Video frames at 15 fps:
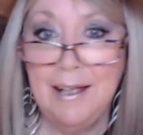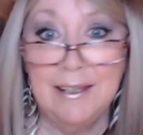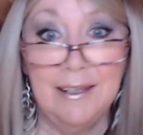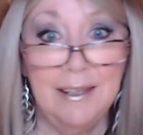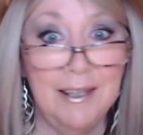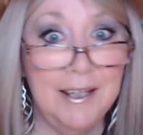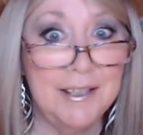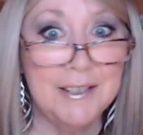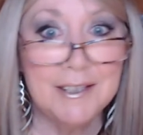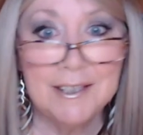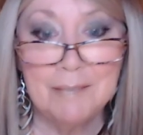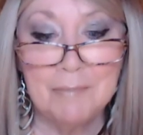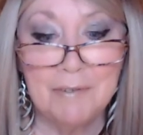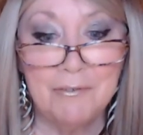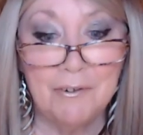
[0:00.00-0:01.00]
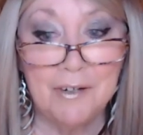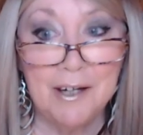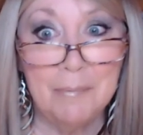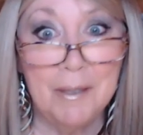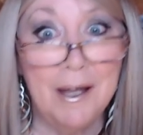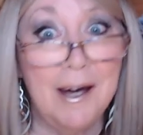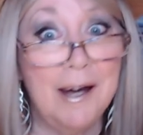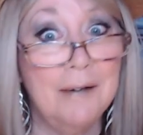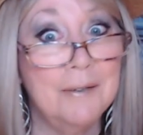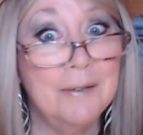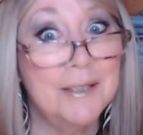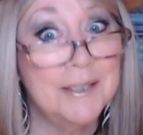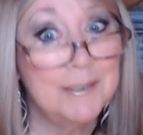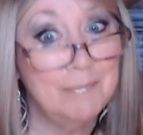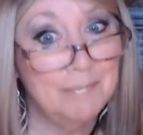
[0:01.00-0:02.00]
let it simmer for a couple of
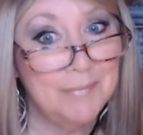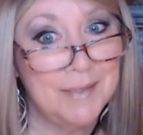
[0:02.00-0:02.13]
hours.